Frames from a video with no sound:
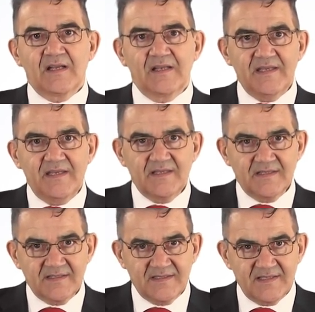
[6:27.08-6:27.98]
clear
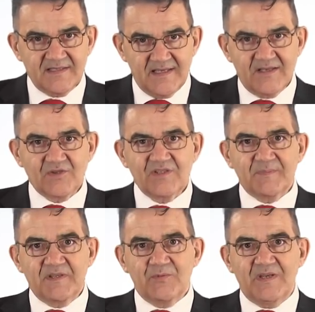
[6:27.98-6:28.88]
distinctions
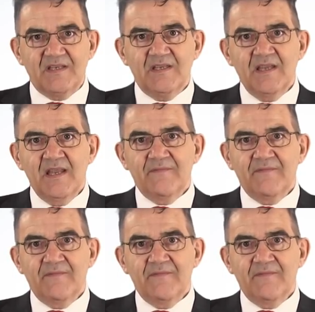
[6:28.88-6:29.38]
between